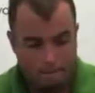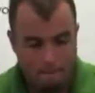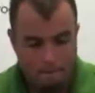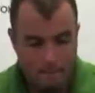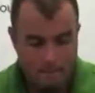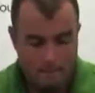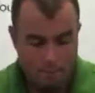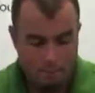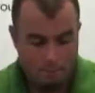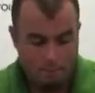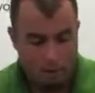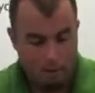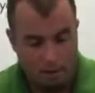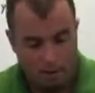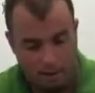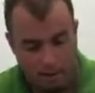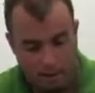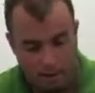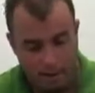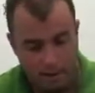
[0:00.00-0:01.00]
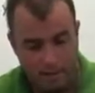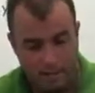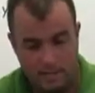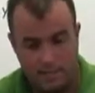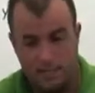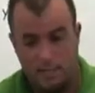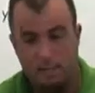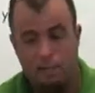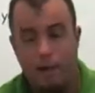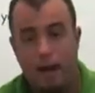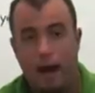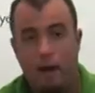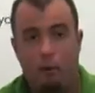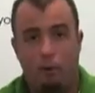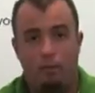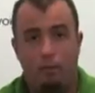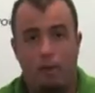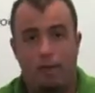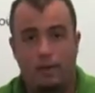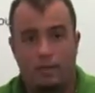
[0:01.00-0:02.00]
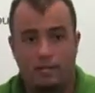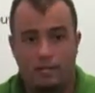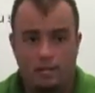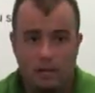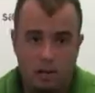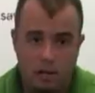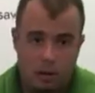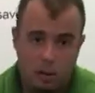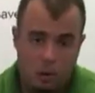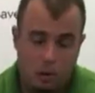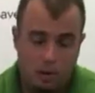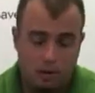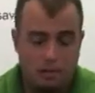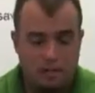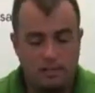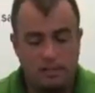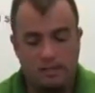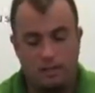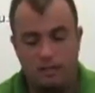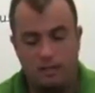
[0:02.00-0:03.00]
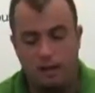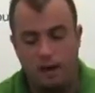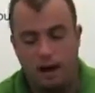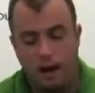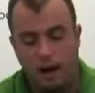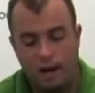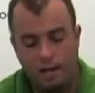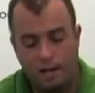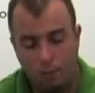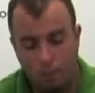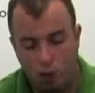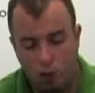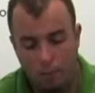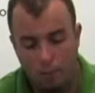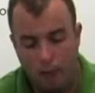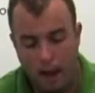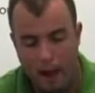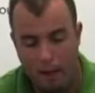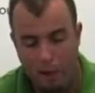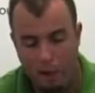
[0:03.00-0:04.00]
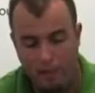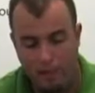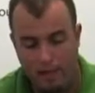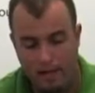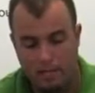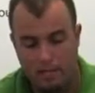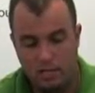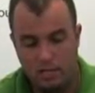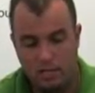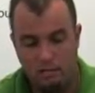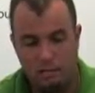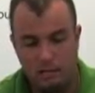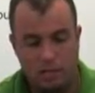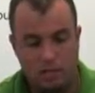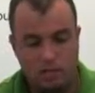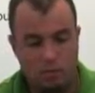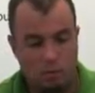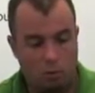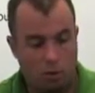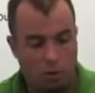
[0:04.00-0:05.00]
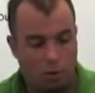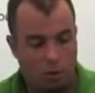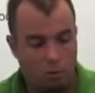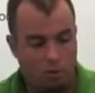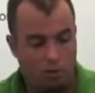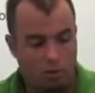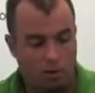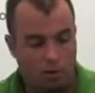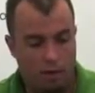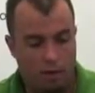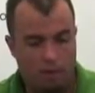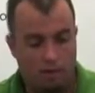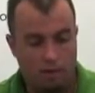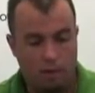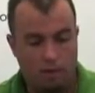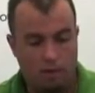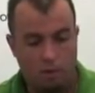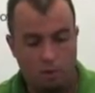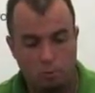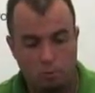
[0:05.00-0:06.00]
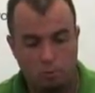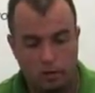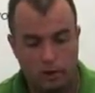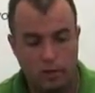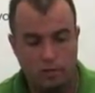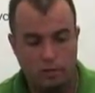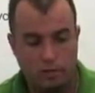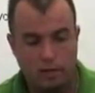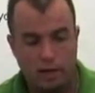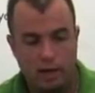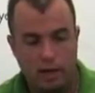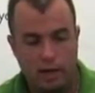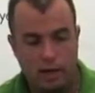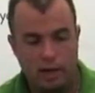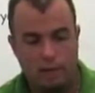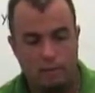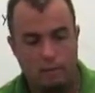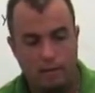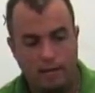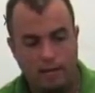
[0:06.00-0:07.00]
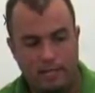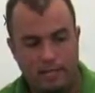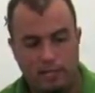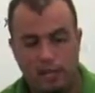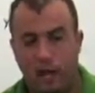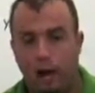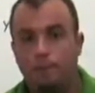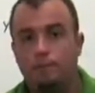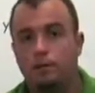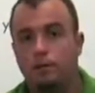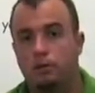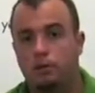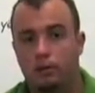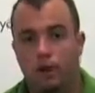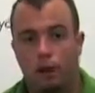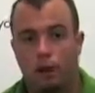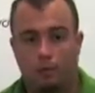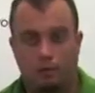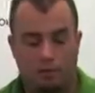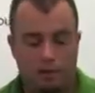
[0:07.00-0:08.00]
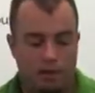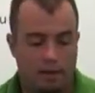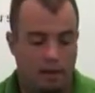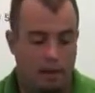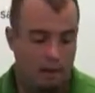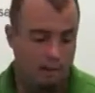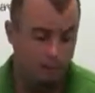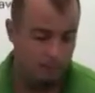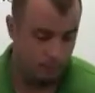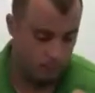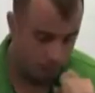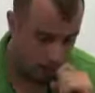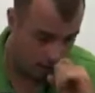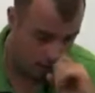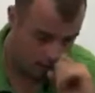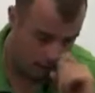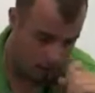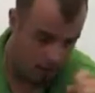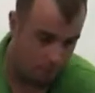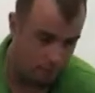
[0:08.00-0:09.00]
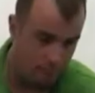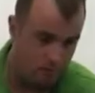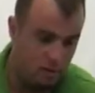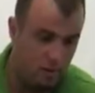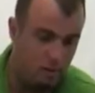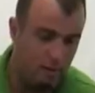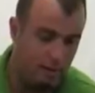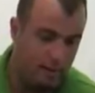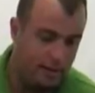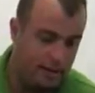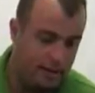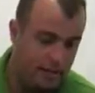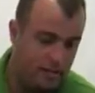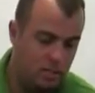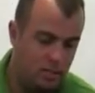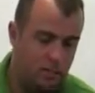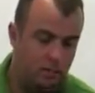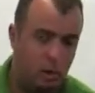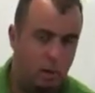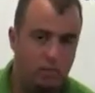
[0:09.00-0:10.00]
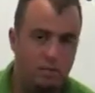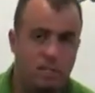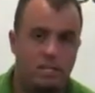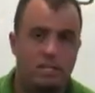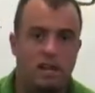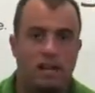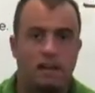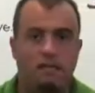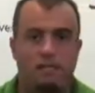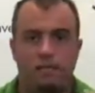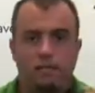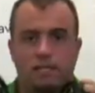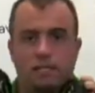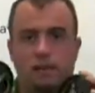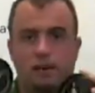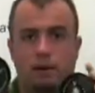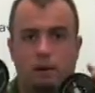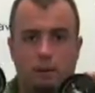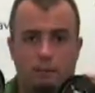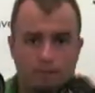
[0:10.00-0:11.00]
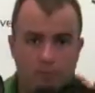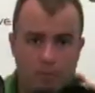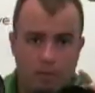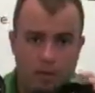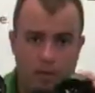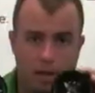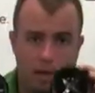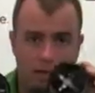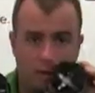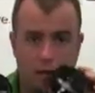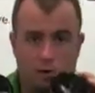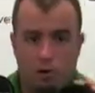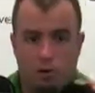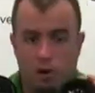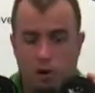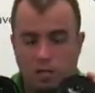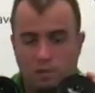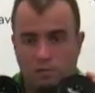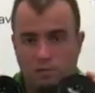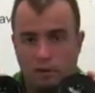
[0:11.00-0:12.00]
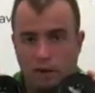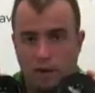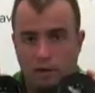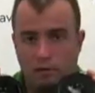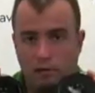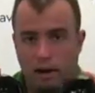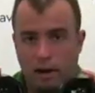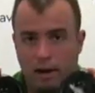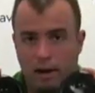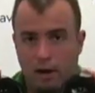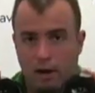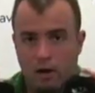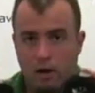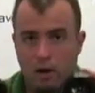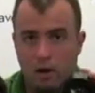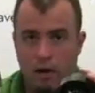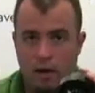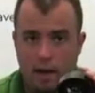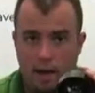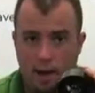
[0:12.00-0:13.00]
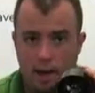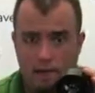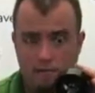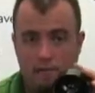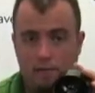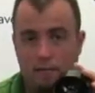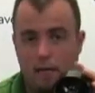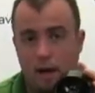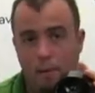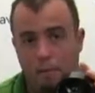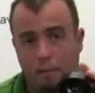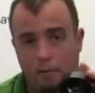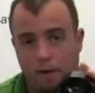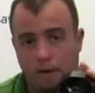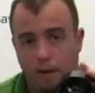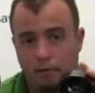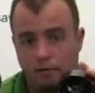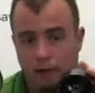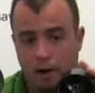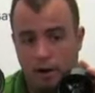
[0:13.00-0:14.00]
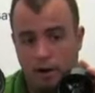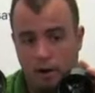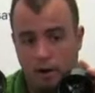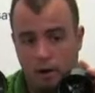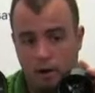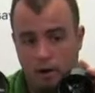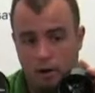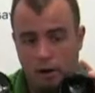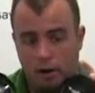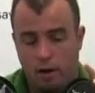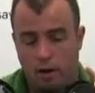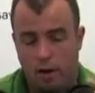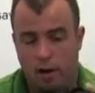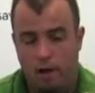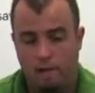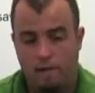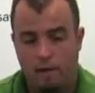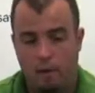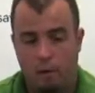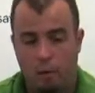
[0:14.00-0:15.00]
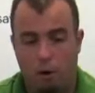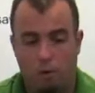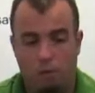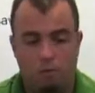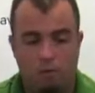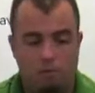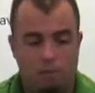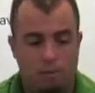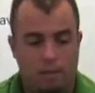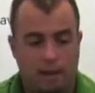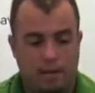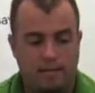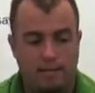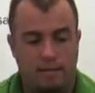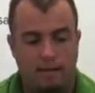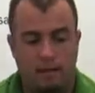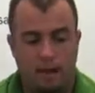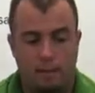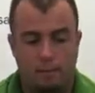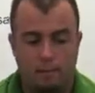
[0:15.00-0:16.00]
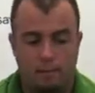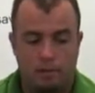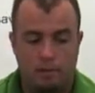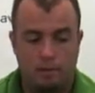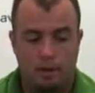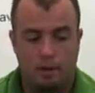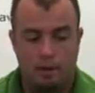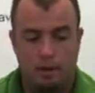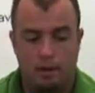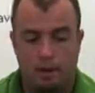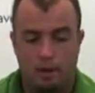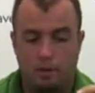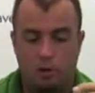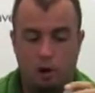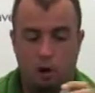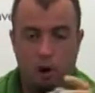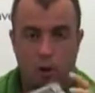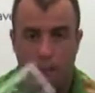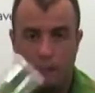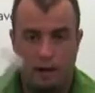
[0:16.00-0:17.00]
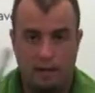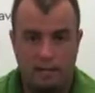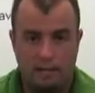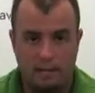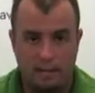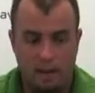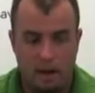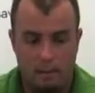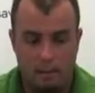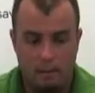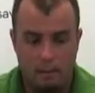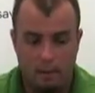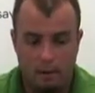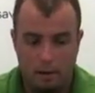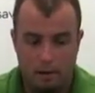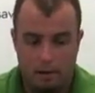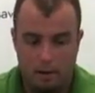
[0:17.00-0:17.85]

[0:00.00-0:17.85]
biggest part of the kit. This is the power base. What this is a high torque power base that's meant to work with the two blades you get and the mixing cups that you get with the kit. Now for the blades, they're both stainless steel. You have a cross blade right here and a flat blade right here, and they work with the mixing cups. You're going to get a tall mixing cup,